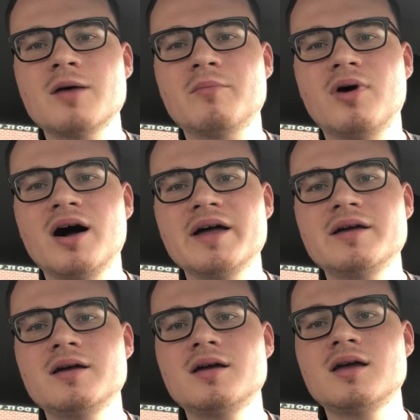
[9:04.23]
but
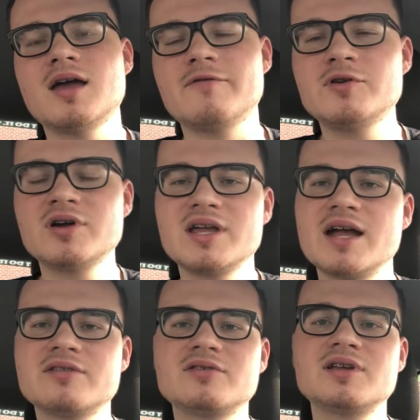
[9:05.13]
if you can
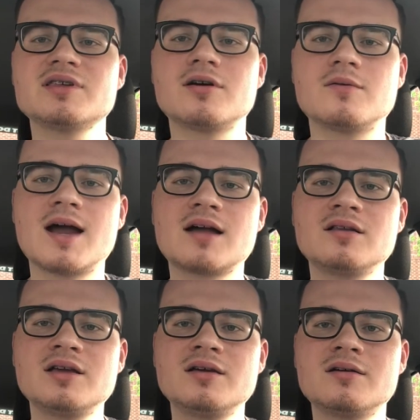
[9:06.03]
answer this
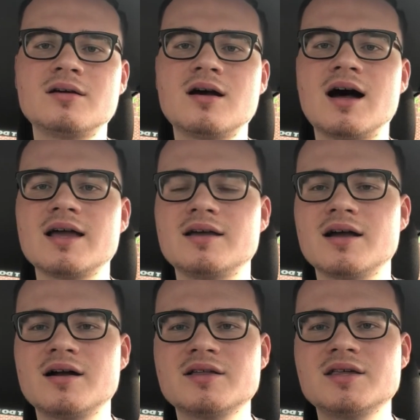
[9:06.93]
correctly, I
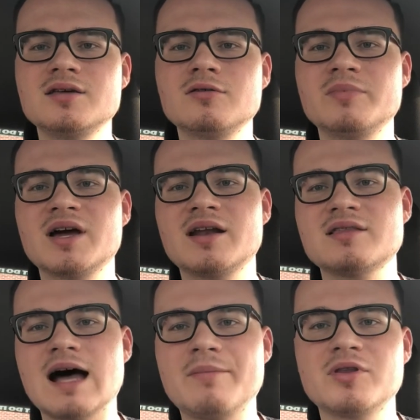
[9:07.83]
guarantee you'll be on the
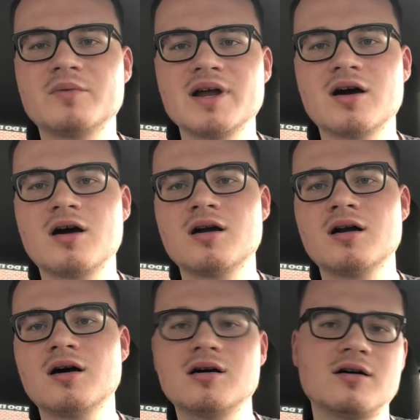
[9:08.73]
top of the radar
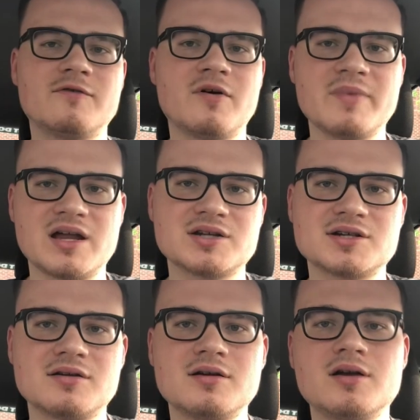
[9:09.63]
of a
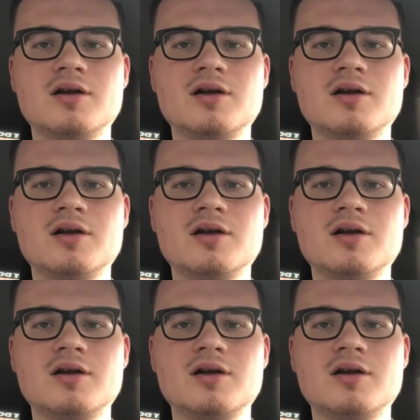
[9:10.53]
manager.